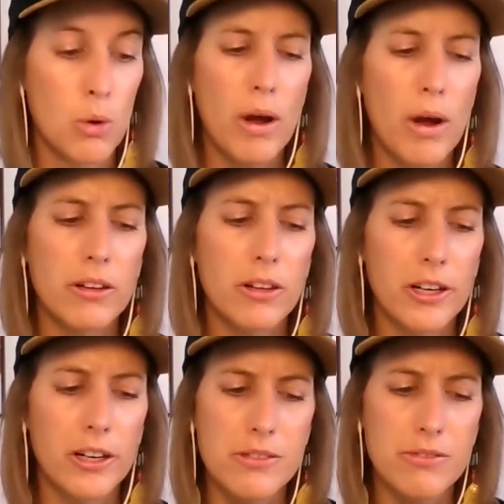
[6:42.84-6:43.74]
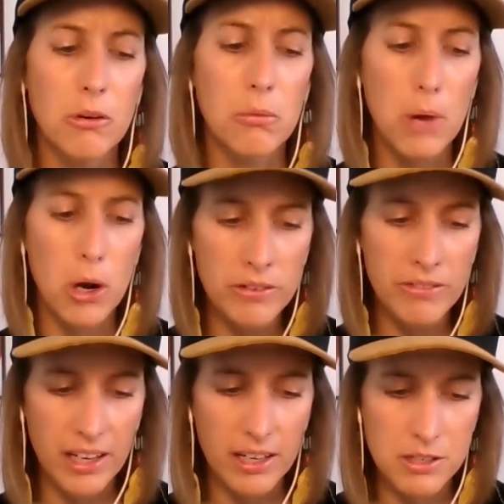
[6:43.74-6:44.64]
whether learners feel
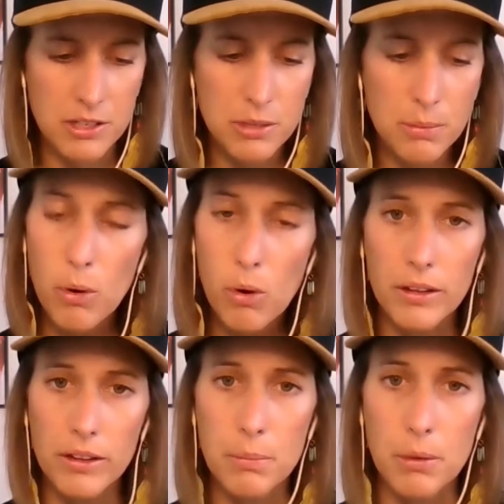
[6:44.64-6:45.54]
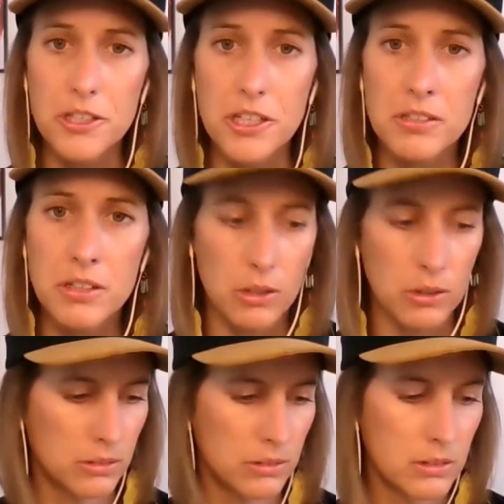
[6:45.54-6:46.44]
motivated to support the project's
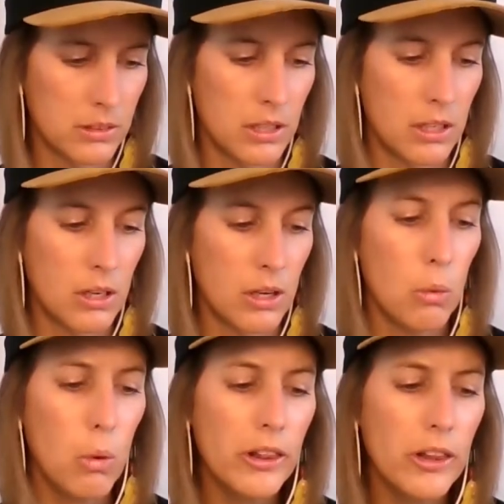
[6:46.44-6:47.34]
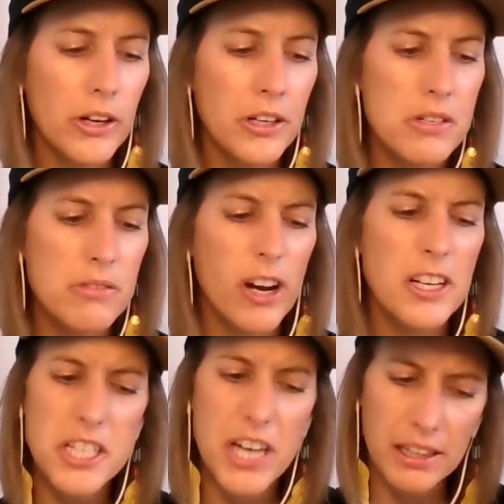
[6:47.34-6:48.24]
goal. What learners
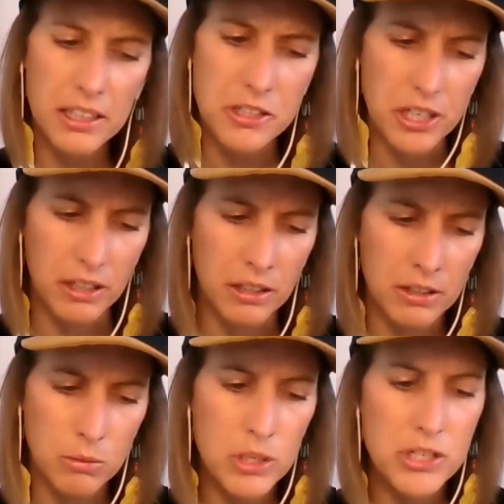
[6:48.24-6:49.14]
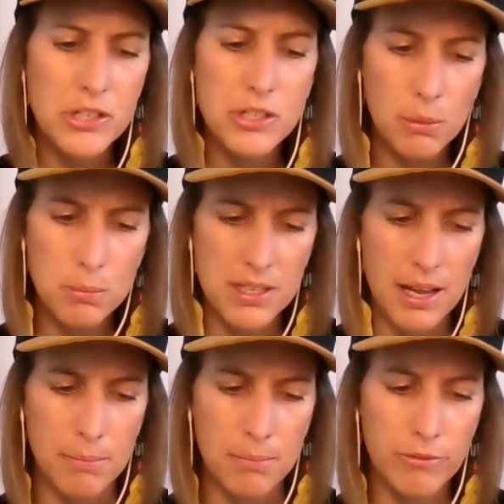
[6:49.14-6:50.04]
find challenging, which stops
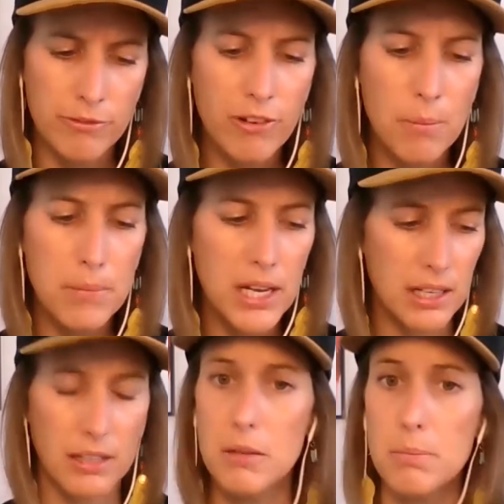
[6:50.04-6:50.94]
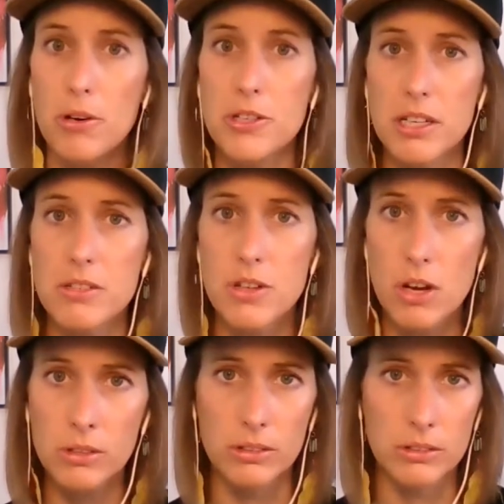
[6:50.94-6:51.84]
them from meeting the project's
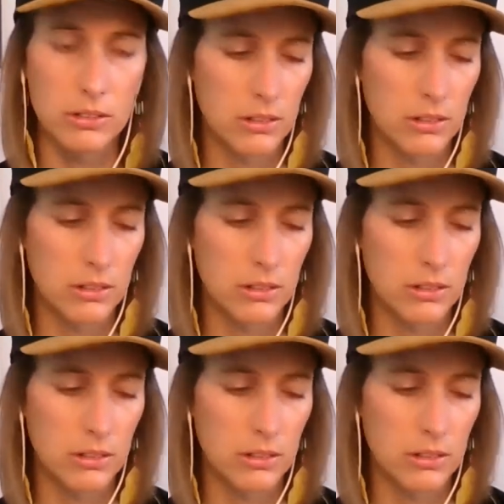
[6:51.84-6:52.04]
goal.